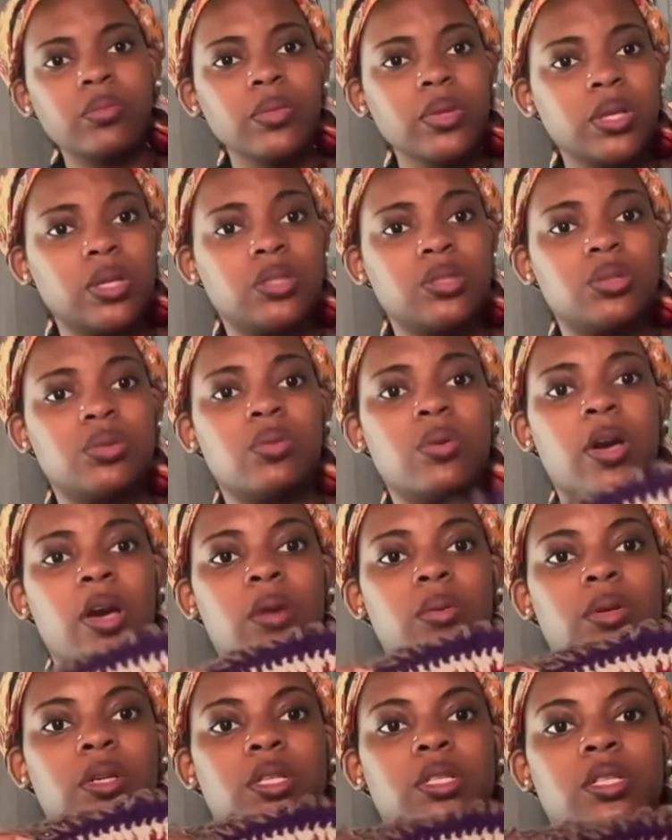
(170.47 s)
2
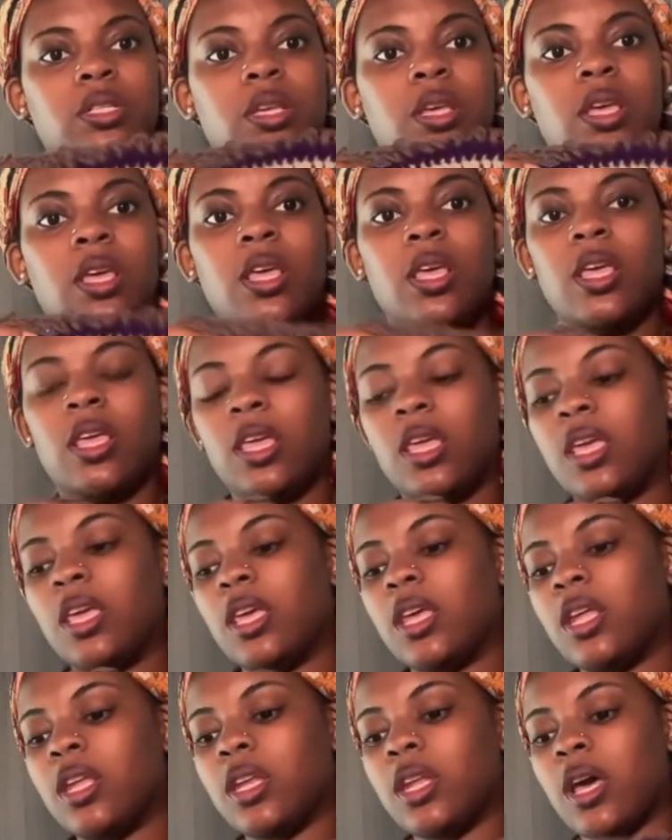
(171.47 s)
hours
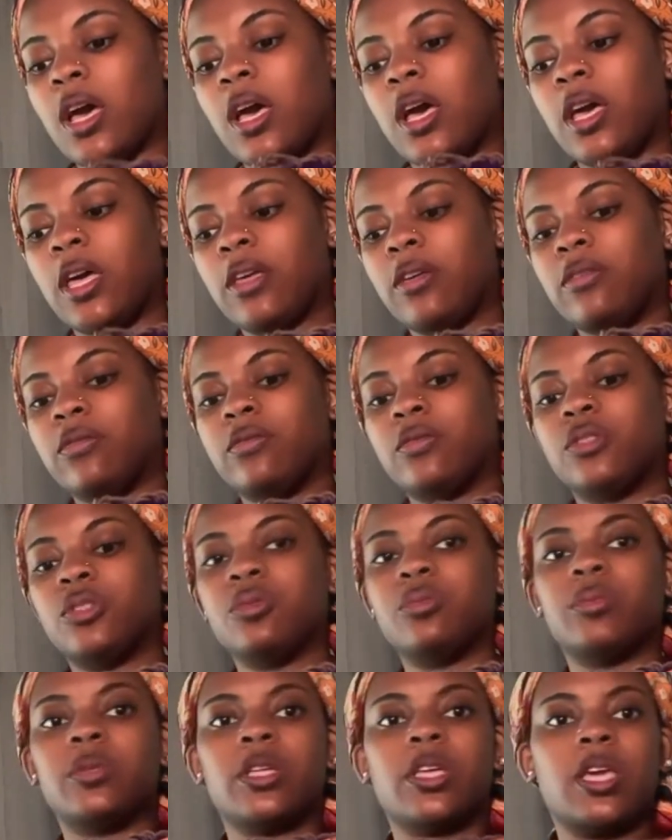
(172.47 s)
and I've
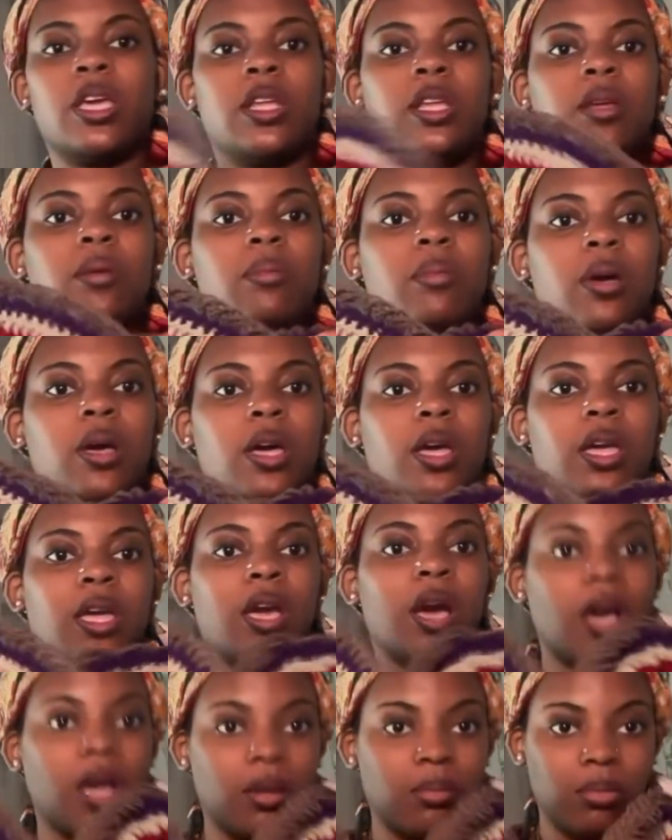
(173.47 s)
duplicated my
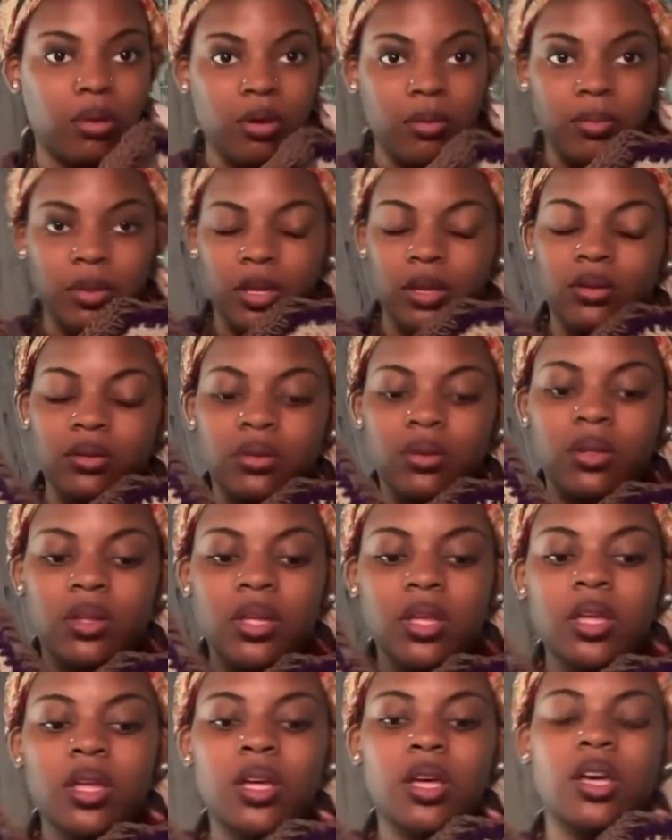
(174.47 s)
eyeball panel
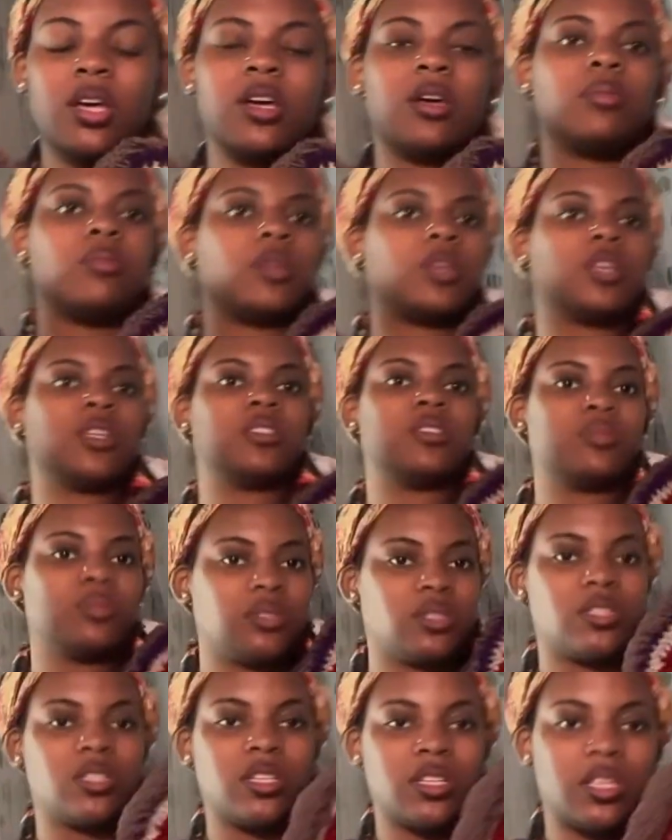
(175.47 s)
because once
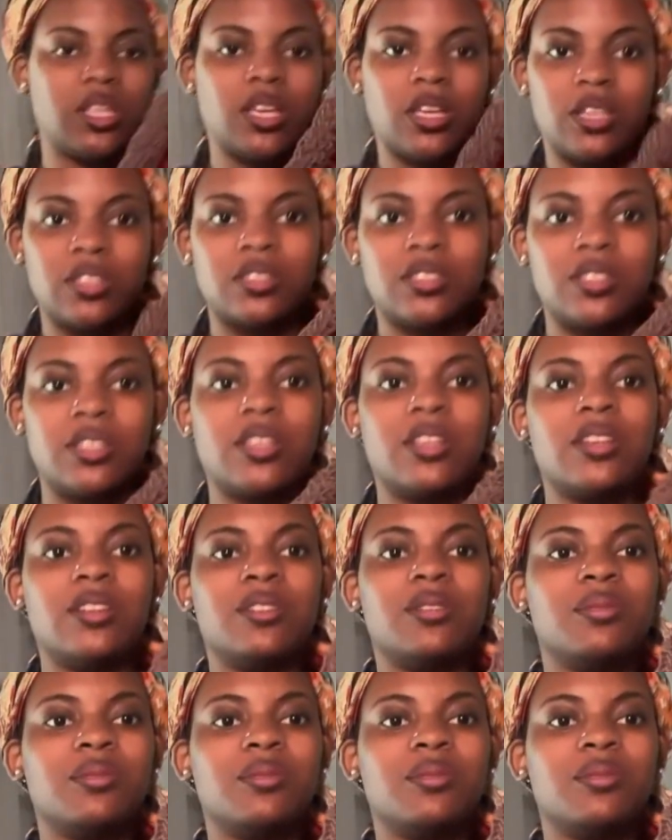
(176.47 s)
again, like I said,